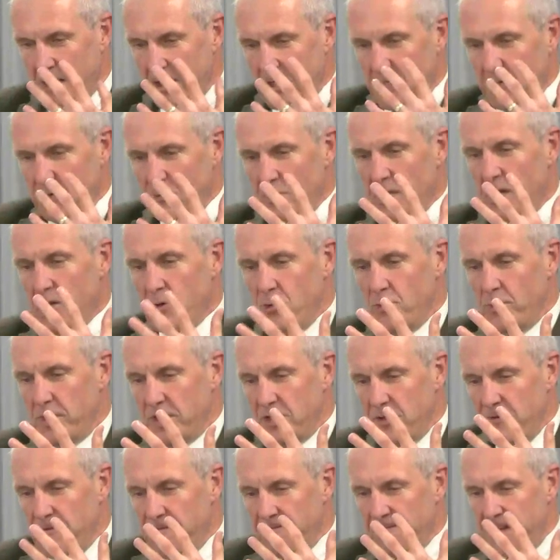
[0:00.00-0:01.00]
You know when
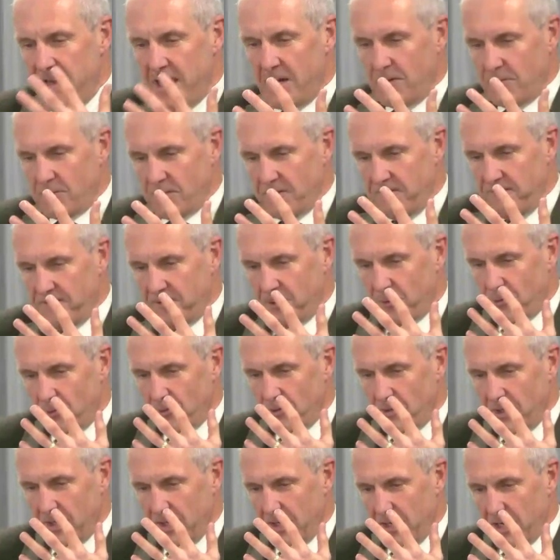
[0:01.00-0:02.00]
you found a fault
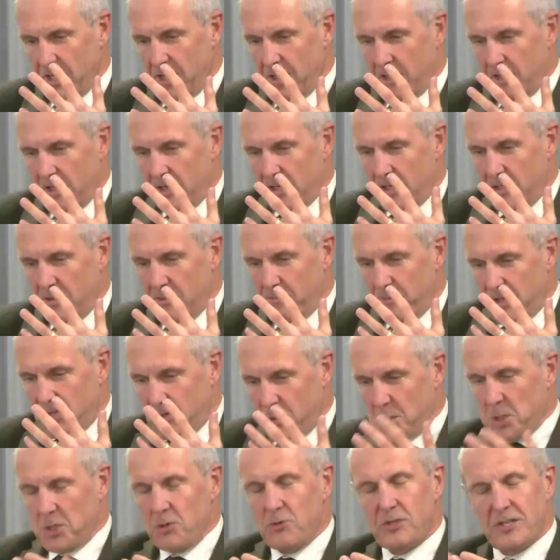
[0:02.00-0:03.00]

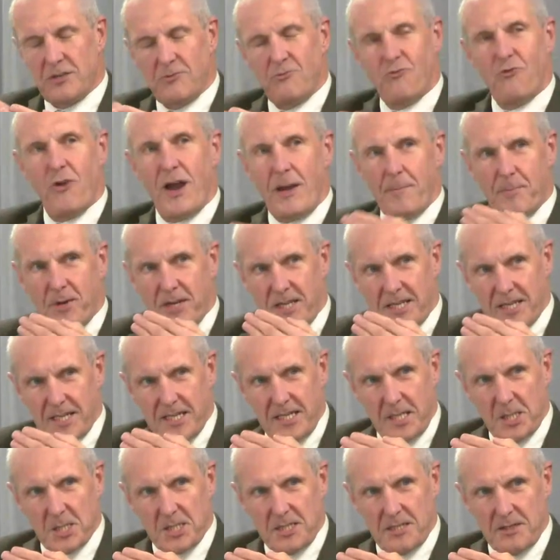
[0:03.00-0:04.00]
because you can
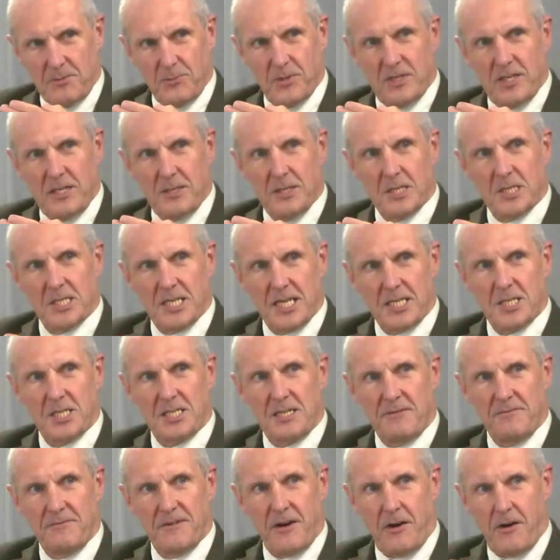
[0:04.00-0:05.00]
replicate it within the test
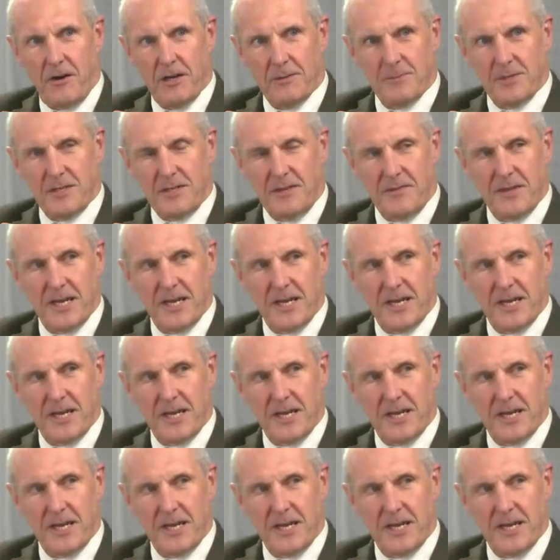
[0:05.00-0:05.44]
environment.